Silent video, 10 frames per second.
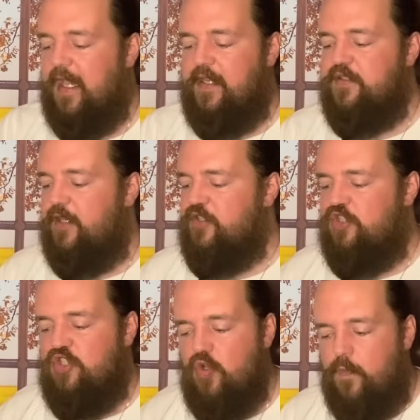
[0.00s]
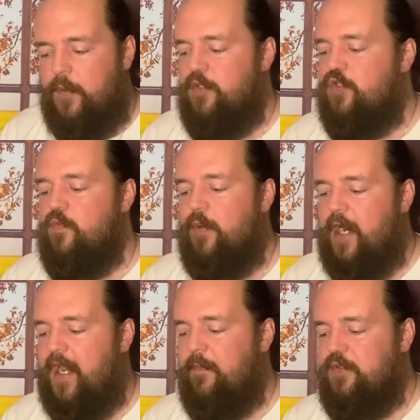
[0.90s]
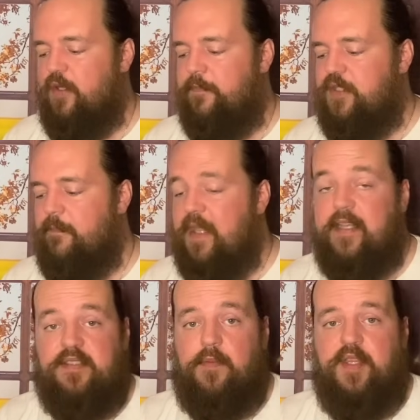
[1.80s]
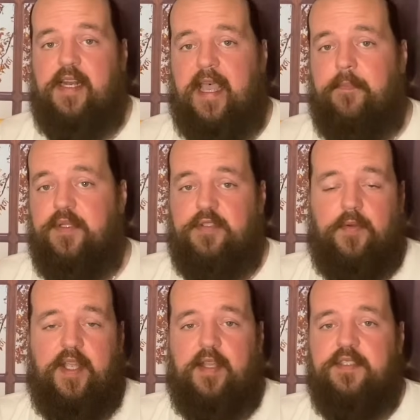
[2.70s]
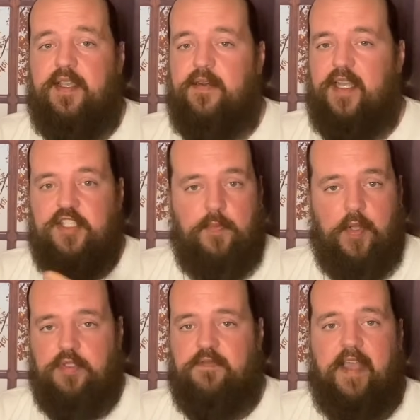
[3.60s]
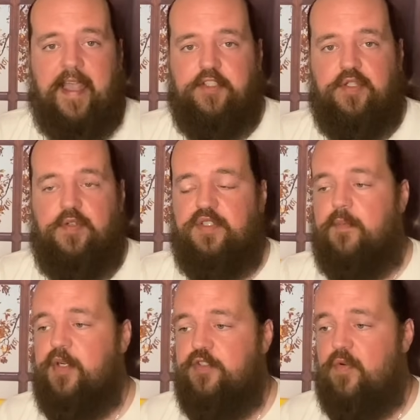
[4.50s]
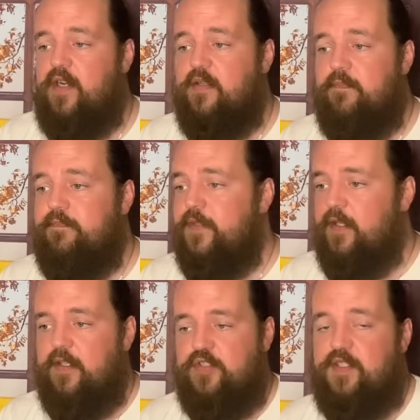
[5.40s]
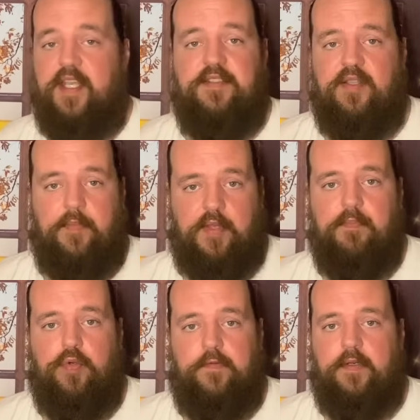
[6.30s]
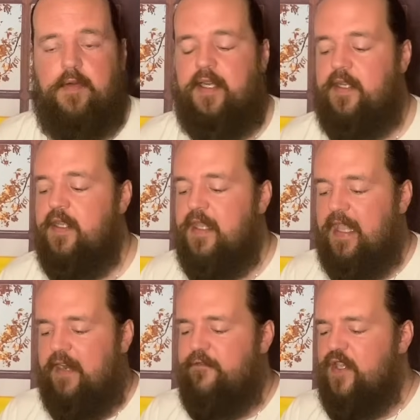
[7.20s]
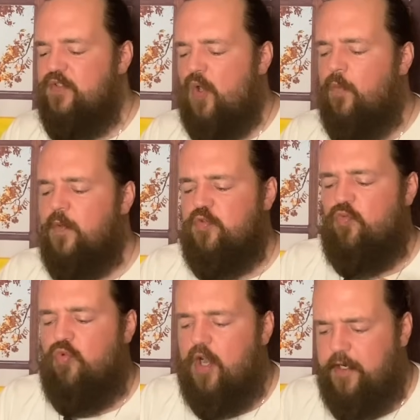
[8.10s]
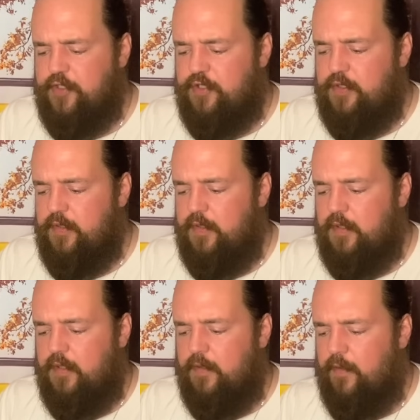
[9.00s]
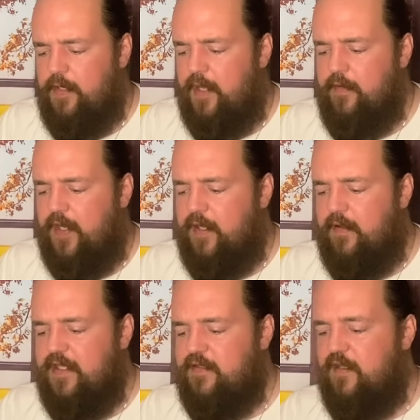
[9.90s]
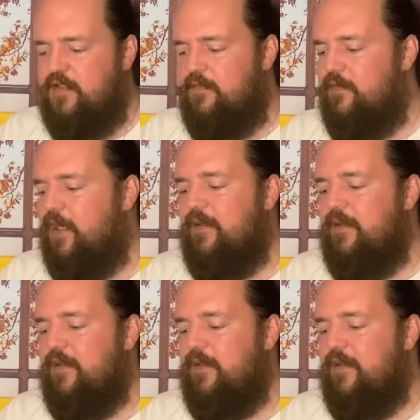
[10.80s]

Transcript: And it's like super, super amped up to make something happen. So like I said, explosive action, or somebody's ready to just get something moving, right? And it feels almost rushed. Okay, like it doesn't,